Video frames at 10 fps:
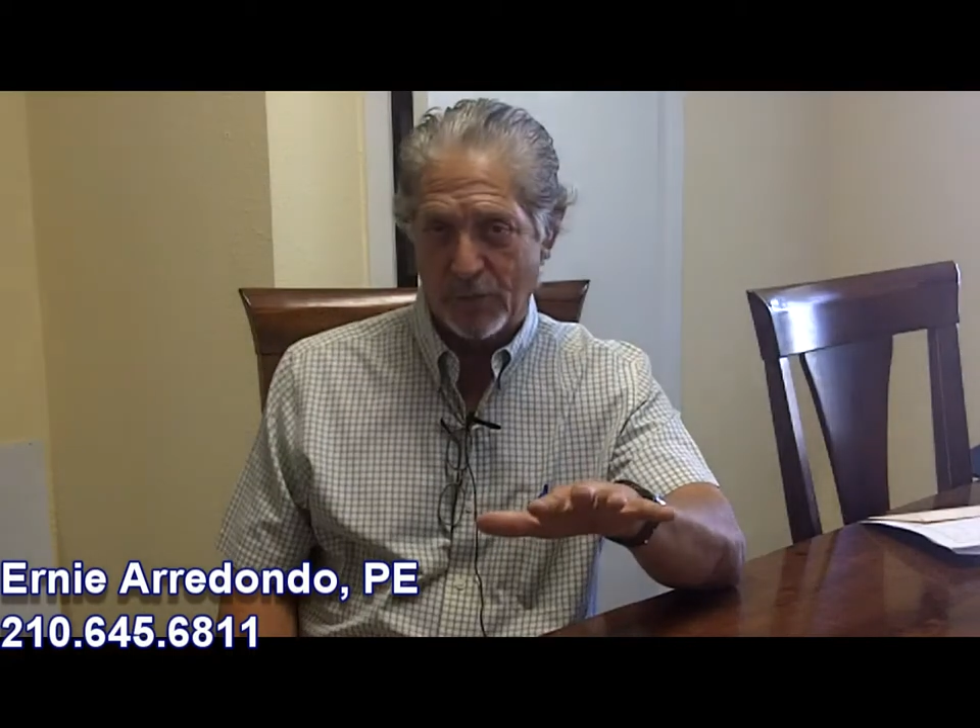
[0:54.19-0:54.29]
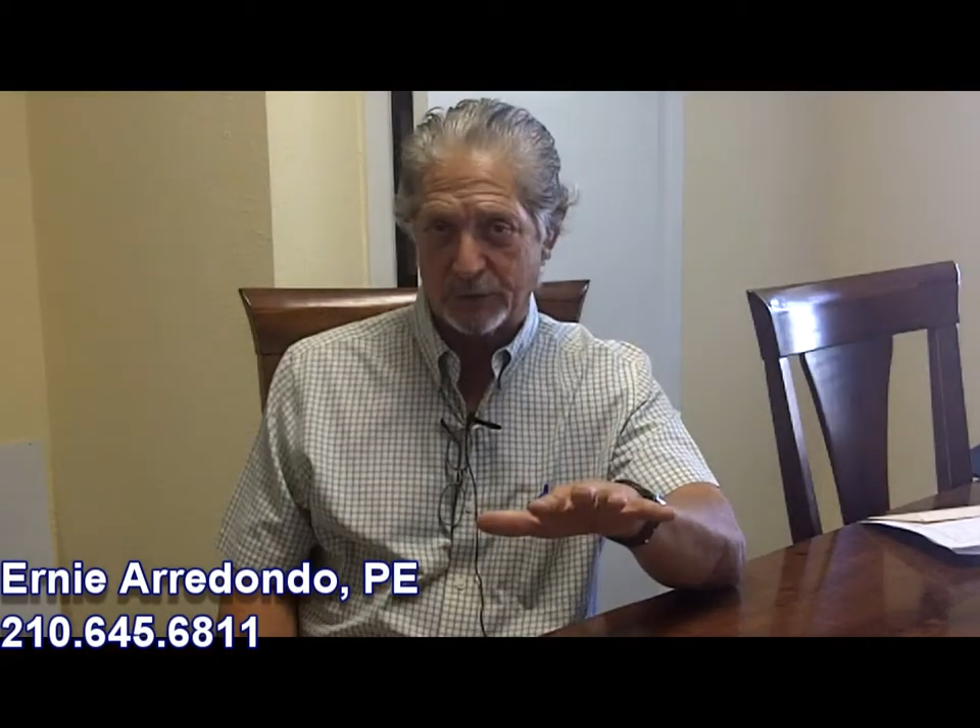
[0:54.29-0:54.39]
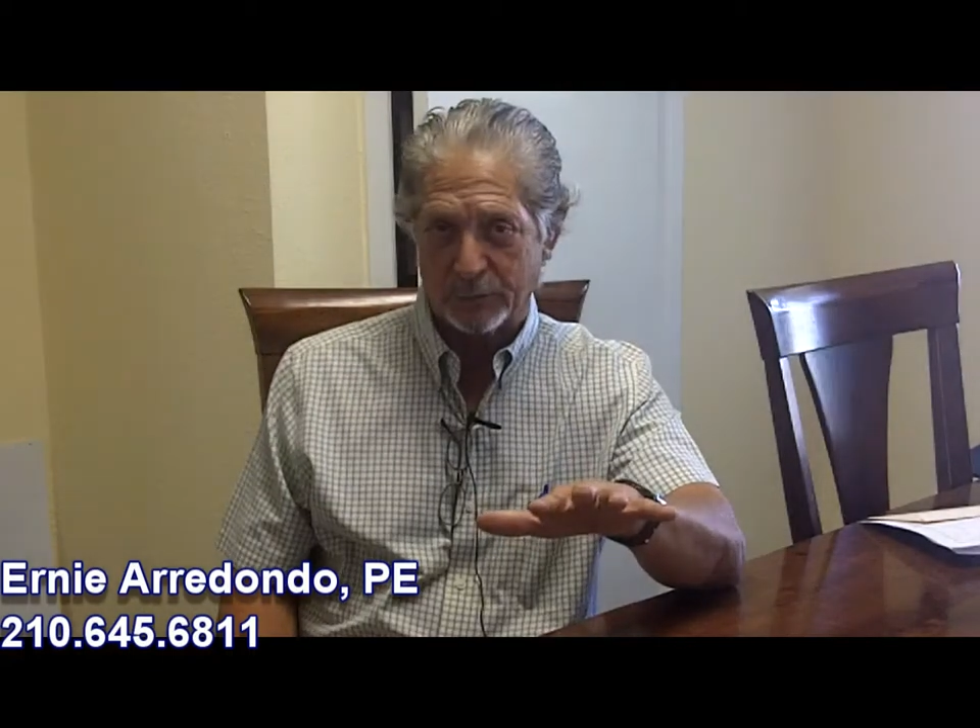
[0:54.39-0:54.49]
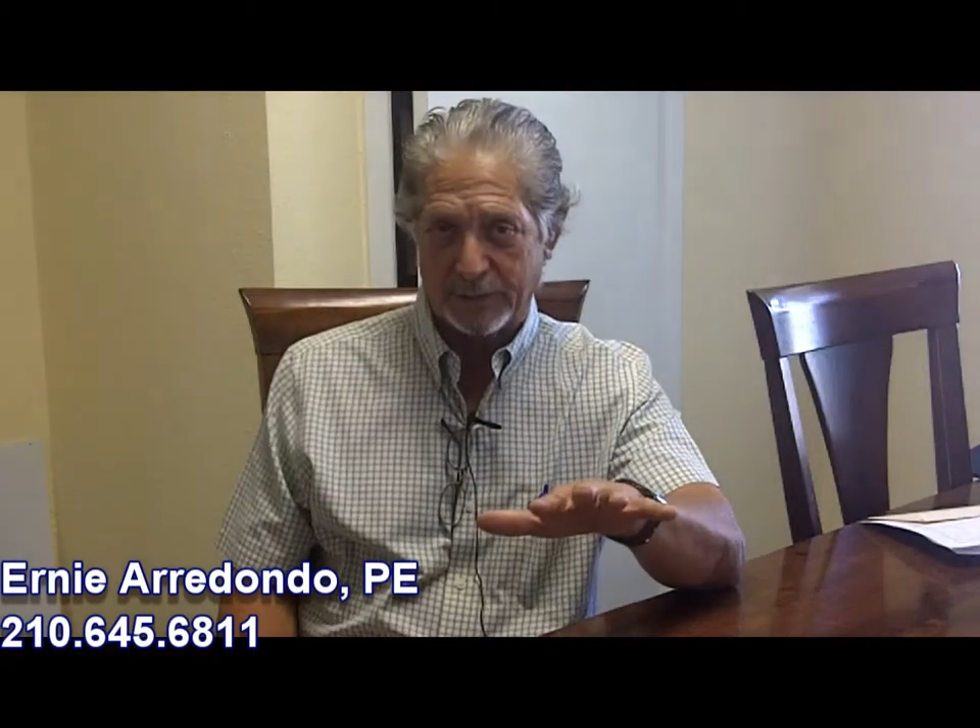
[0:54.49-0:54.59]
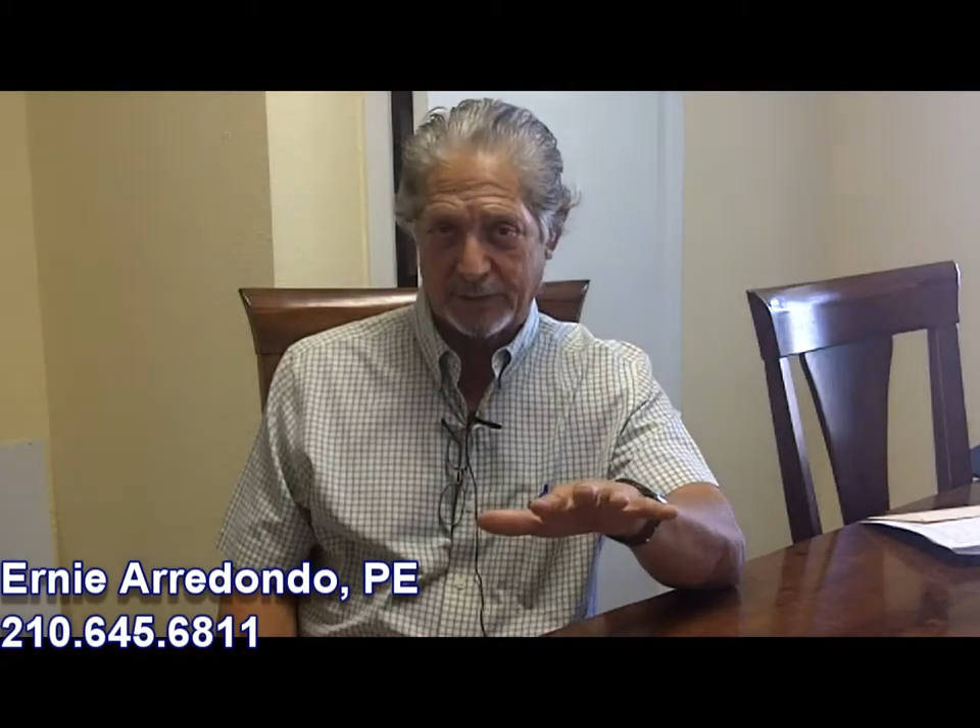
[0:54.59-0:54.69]

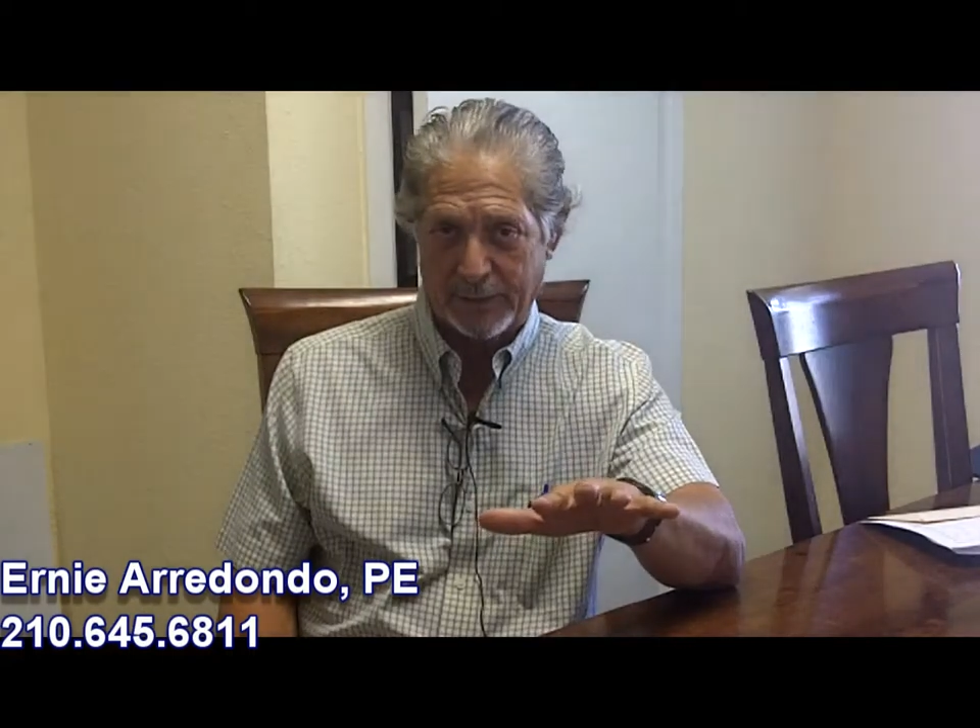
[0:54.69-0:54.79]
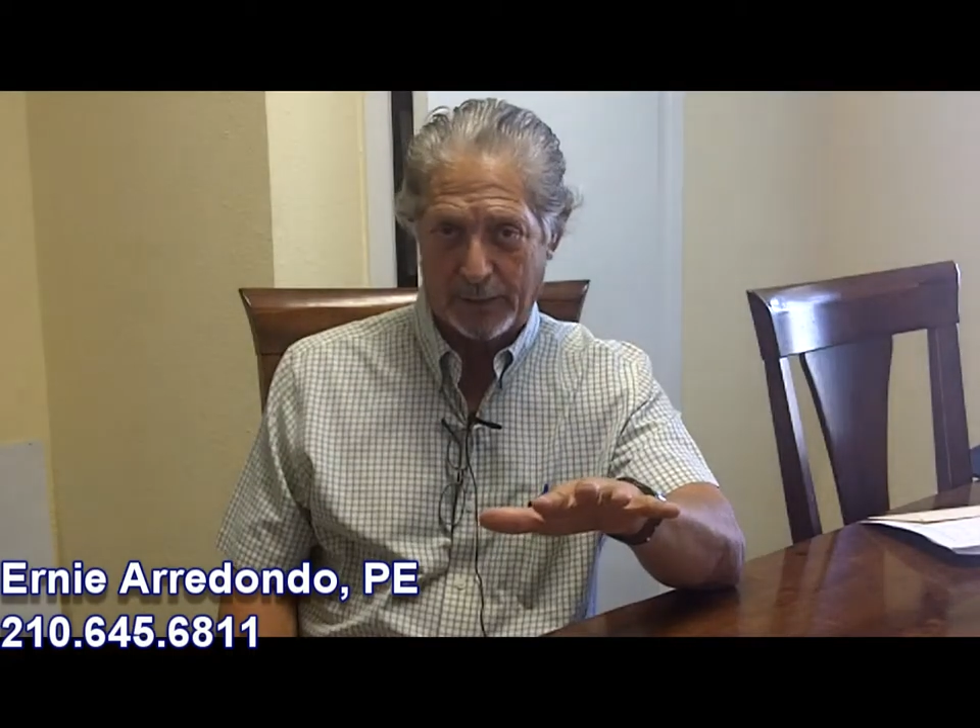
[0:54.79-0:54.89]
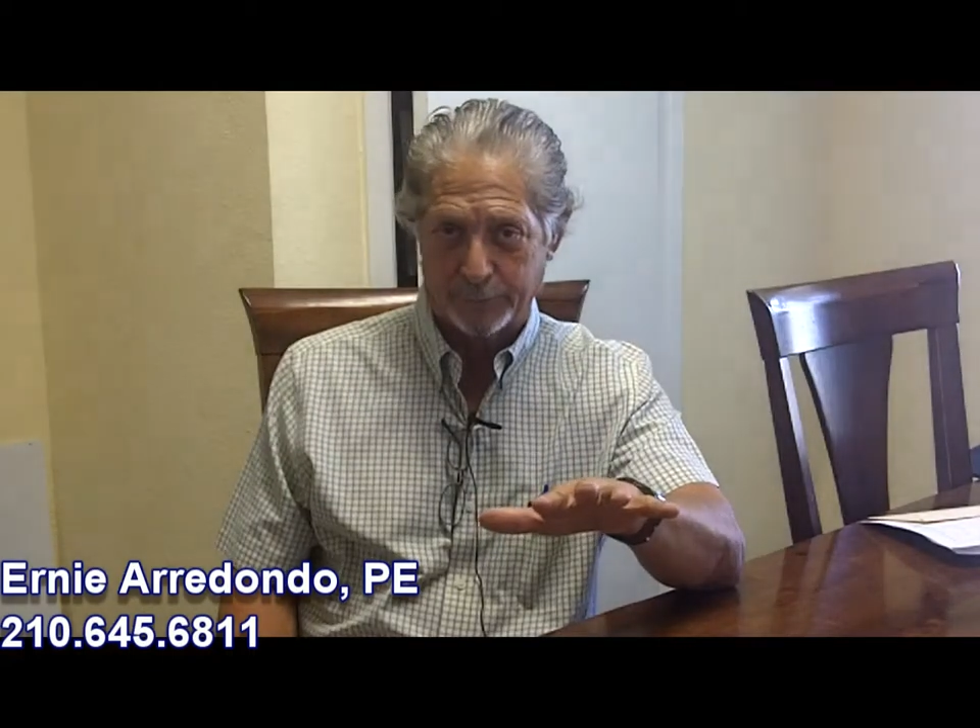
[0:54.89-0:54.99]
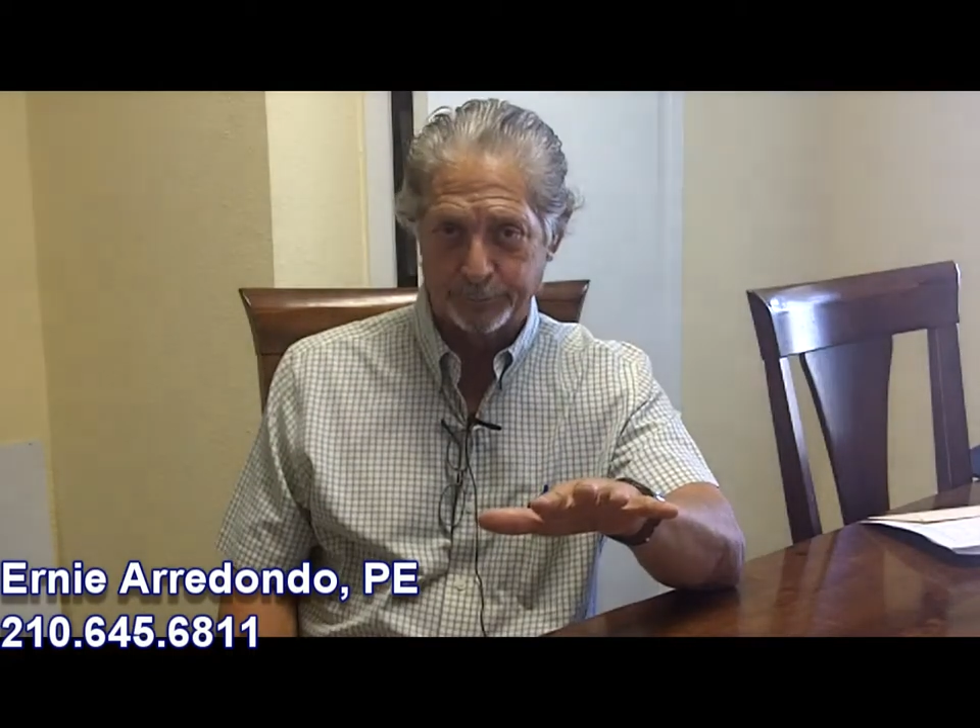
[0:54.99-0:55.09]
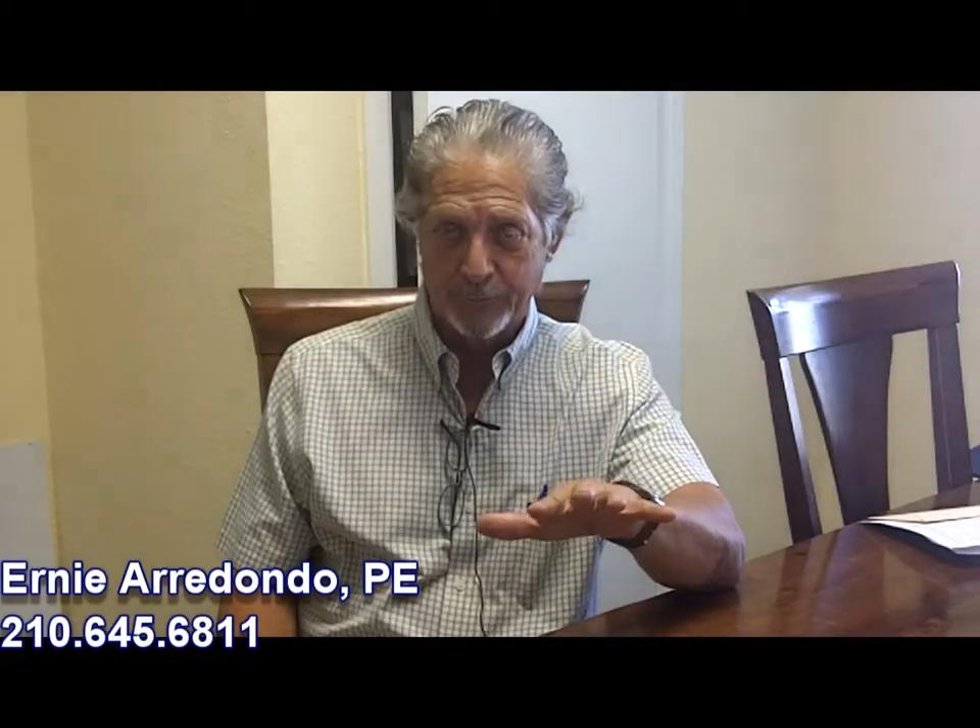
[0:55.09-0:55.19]
possibly
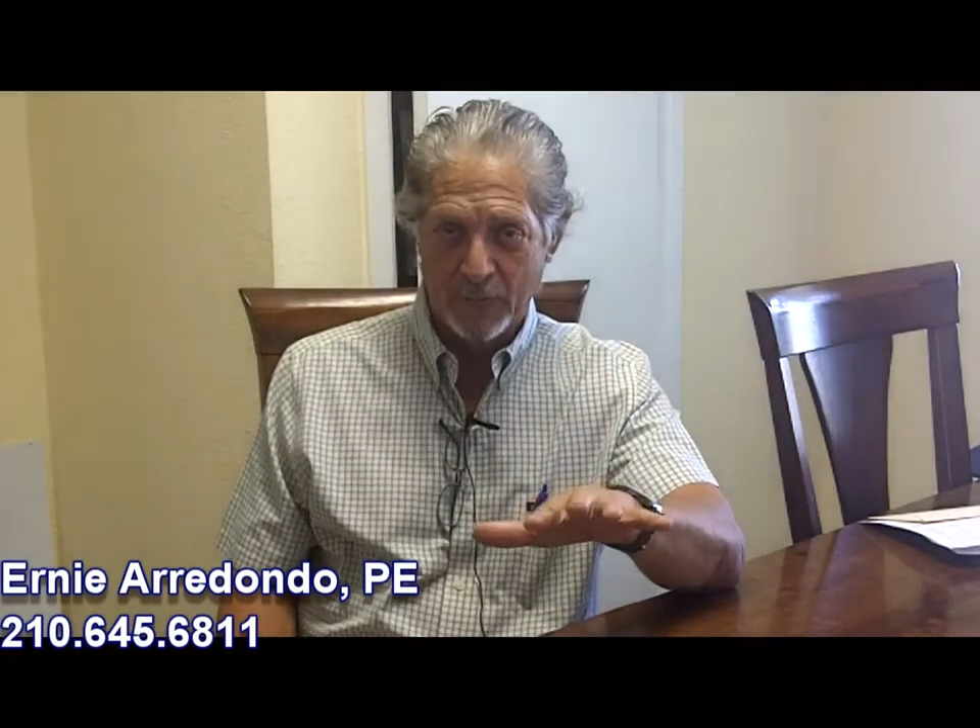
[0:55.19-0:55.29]
can.